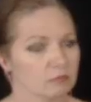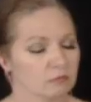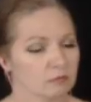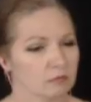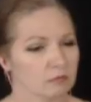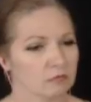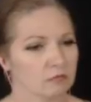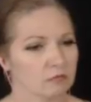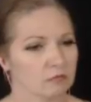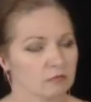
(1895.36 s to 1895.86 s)

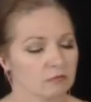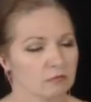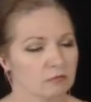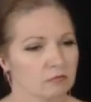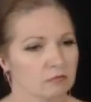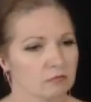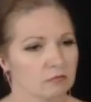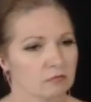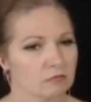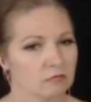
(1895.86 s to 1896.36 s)

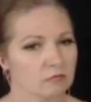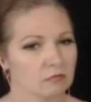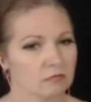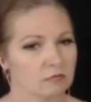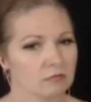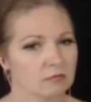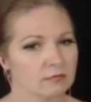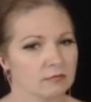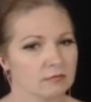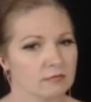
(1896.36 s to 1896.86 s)

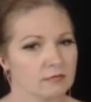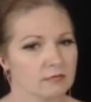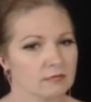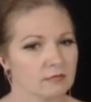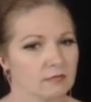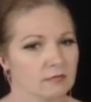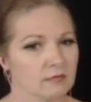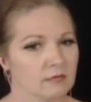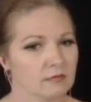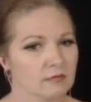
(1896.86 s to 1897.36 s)

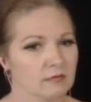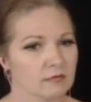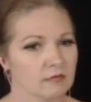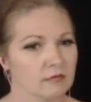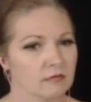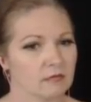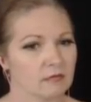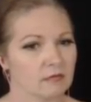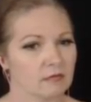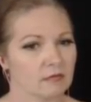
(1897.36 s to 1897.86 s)

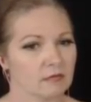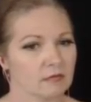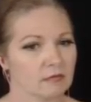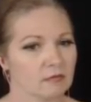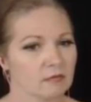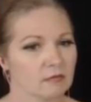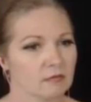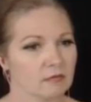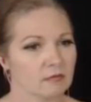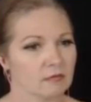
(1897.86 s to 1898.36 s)

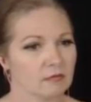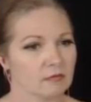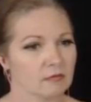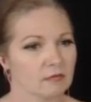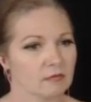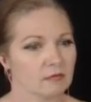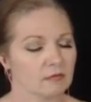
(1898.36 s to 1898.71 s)
[no speech]